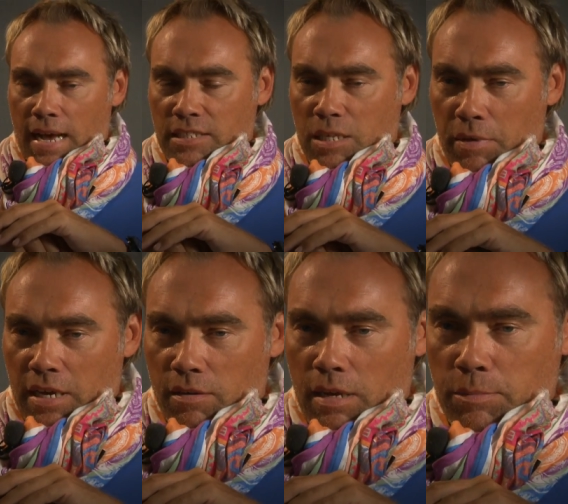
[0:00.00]
ask him
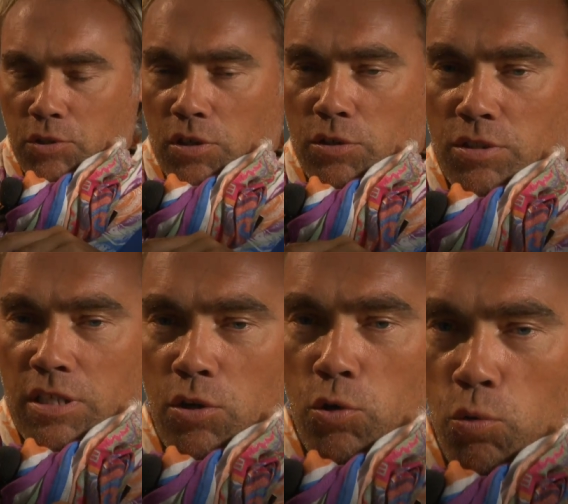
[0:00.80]
again, I'm sorry, you
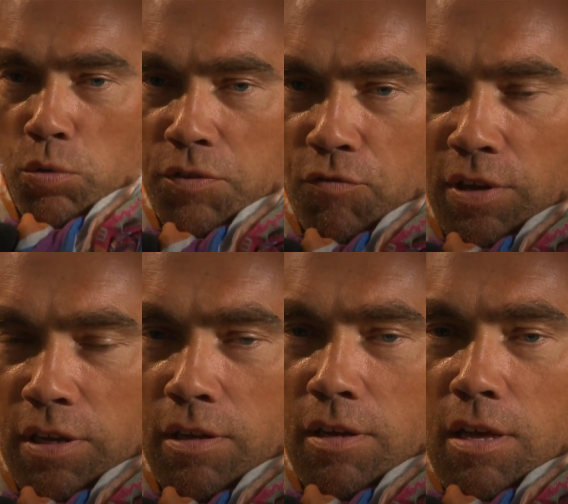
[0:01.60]
said who is free?